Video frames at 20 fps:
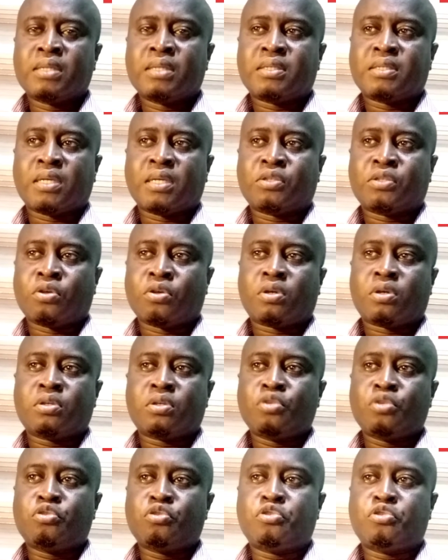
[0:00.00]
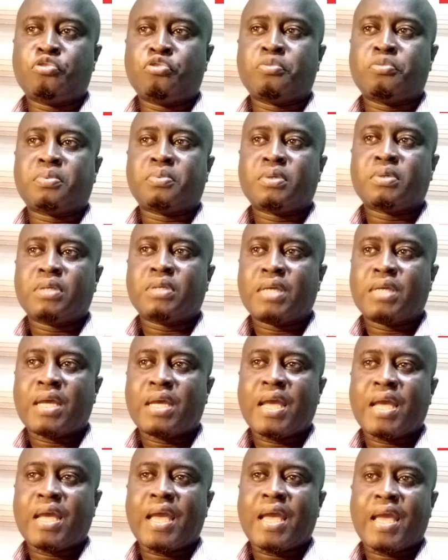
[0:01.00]
TikTok, YouTube,
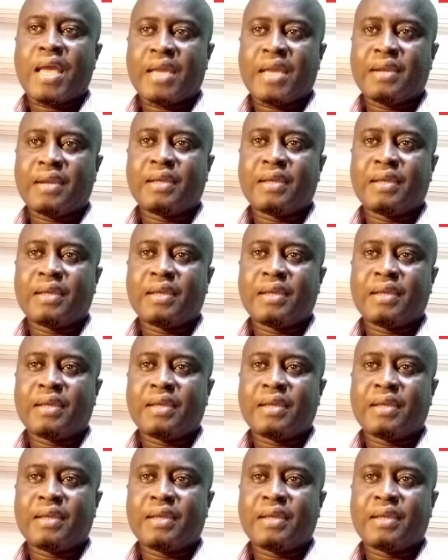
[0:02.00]
and